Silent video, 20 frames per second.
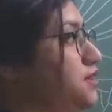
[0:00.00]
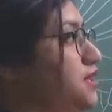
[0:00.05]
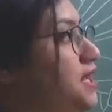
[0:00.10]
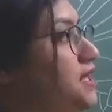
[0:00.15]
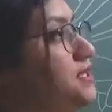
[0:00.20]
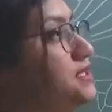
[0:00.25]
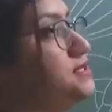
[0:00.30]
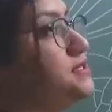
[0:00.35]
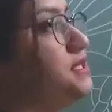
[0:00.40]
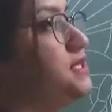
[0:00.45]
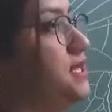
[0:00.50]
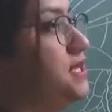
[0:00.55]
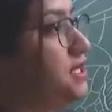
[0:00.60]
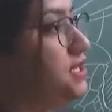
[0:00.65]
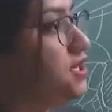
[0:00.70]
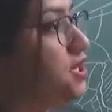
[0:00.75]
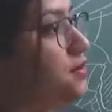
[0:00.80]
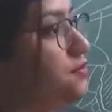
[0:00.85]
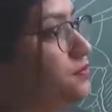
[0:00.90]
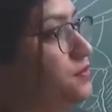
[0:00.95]
that is
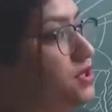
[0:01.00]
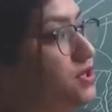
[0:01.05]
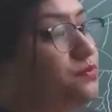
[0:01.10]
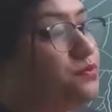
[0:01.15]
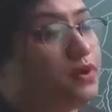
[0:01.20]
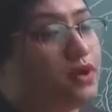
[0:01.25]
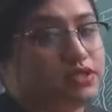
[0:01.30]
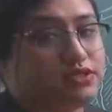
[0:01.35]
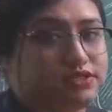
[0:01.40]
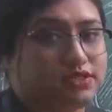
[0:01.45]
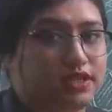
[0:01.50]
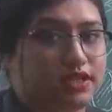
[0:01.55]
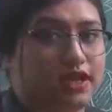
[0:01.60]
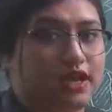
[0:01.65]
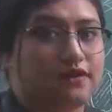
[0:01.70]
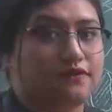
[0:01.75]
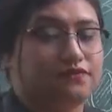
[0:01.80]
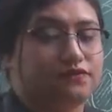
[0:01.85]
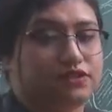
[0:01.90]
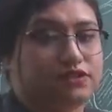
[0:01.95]
cleaning up their birth cell
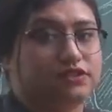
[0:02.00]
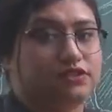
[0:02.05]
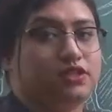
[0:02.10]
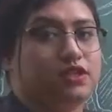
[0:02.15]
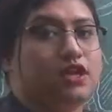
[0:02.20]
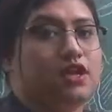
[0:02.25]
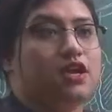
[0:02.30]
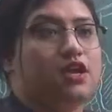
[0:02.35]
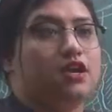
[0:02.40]
after